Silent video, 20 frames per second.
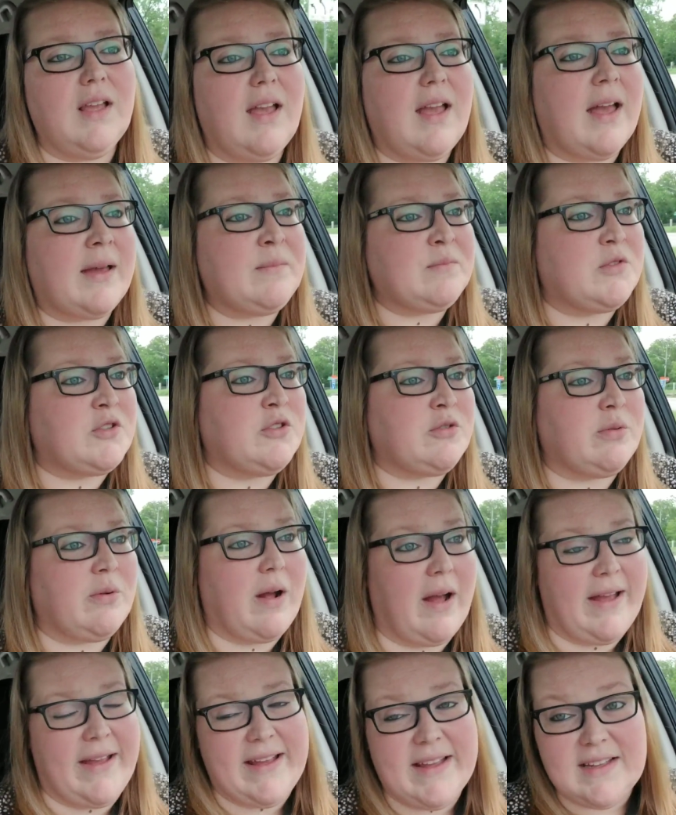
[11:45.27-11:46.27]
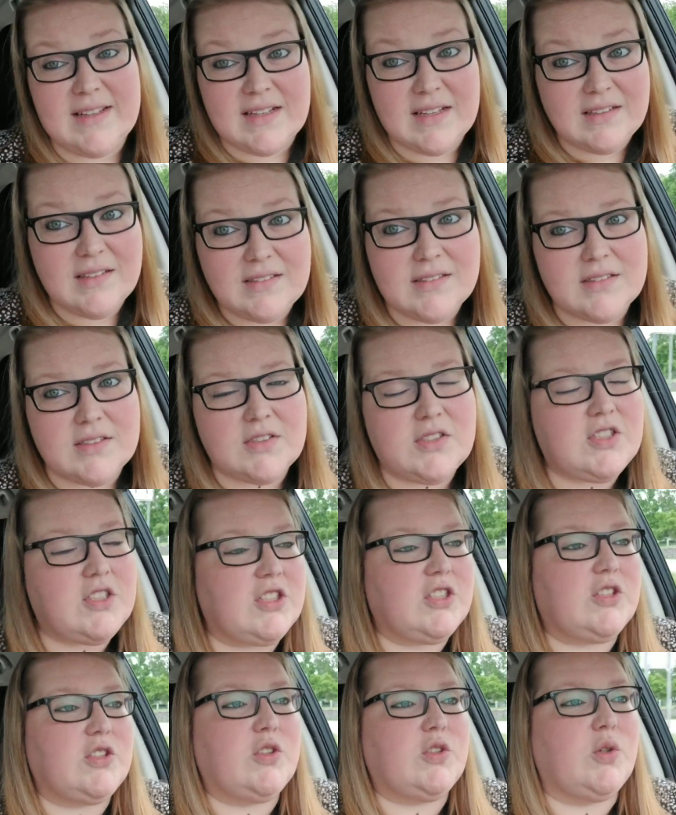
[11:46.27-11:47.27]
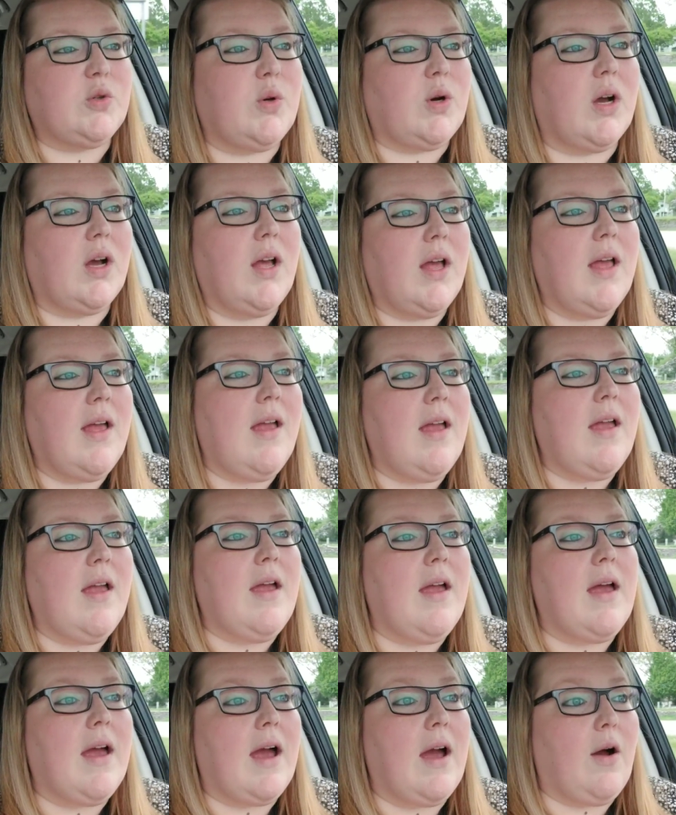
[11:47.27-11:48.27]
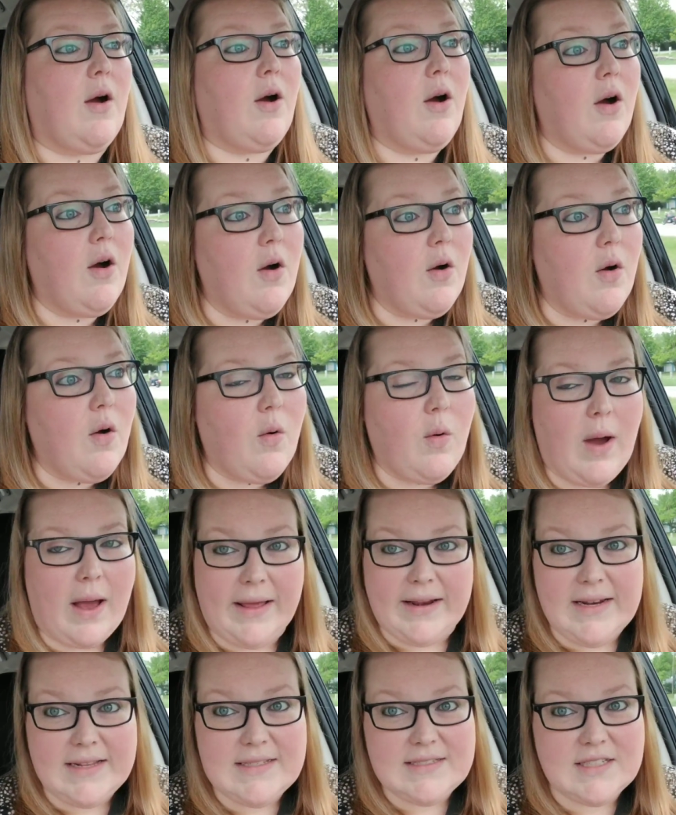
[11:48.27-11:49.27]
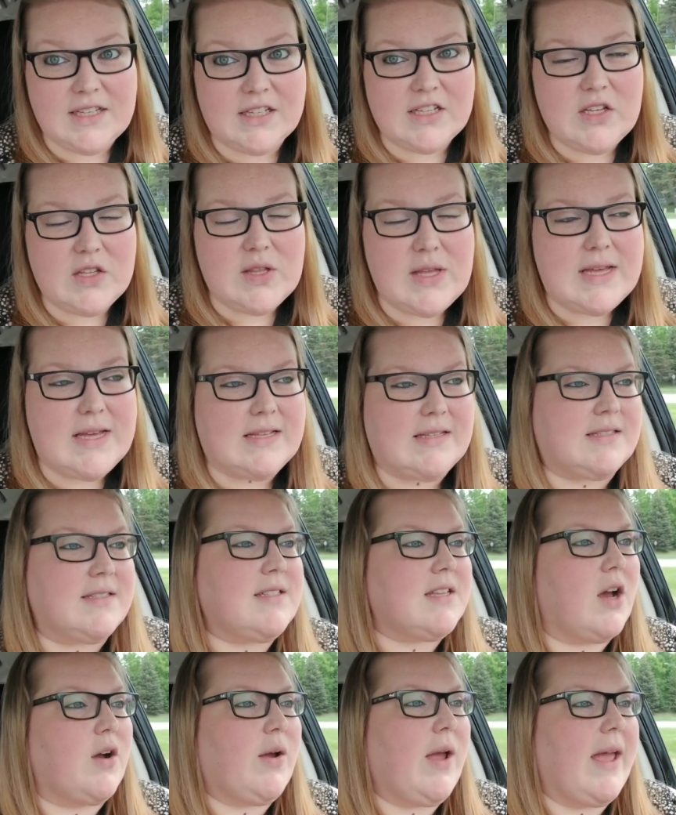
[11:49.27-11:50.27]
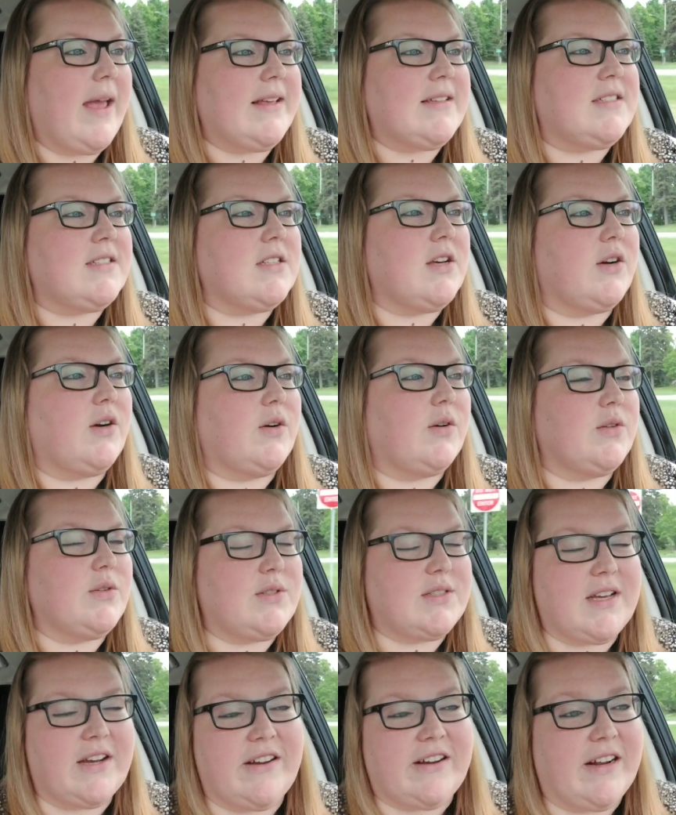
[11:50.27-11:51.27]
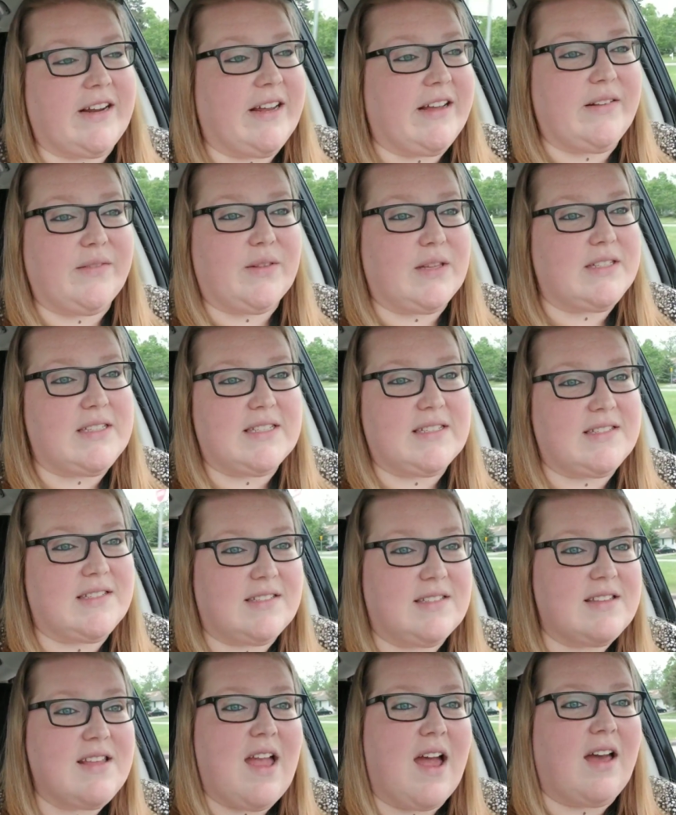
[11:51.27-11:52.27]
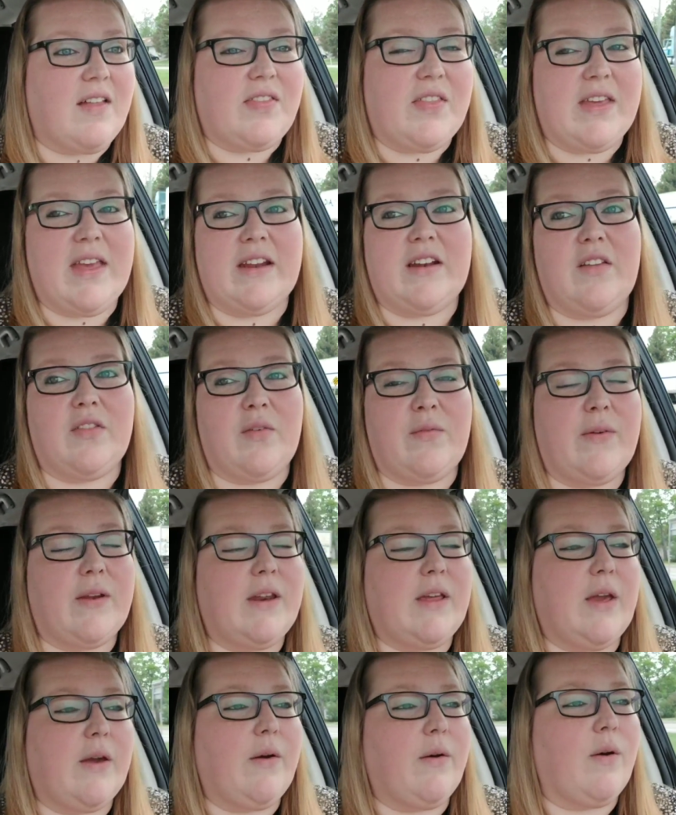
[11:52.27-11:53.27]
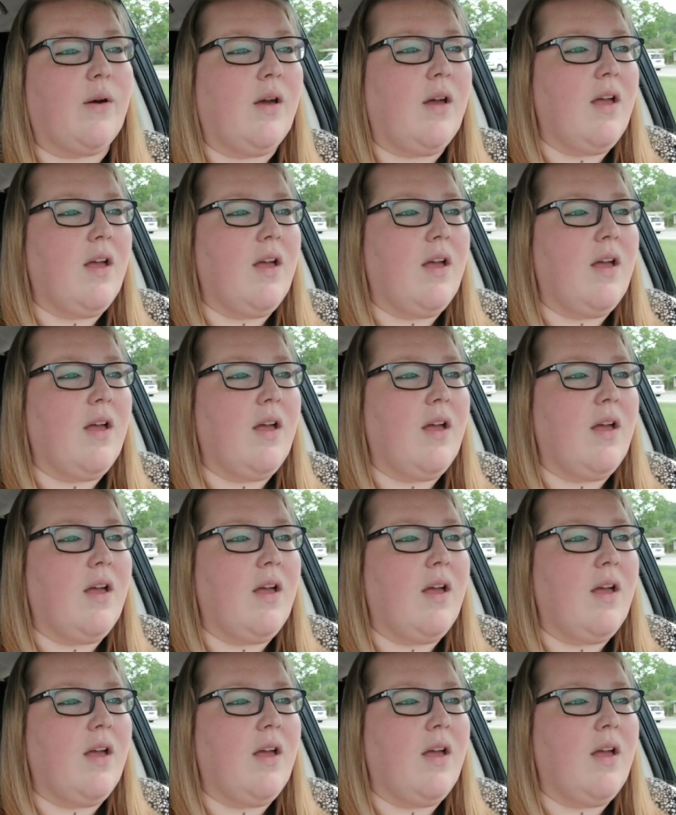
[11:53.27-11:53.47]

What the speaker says: I'm trying to... Oh, I didn't tell you this. Okay, so sorry, this is not the end of the video.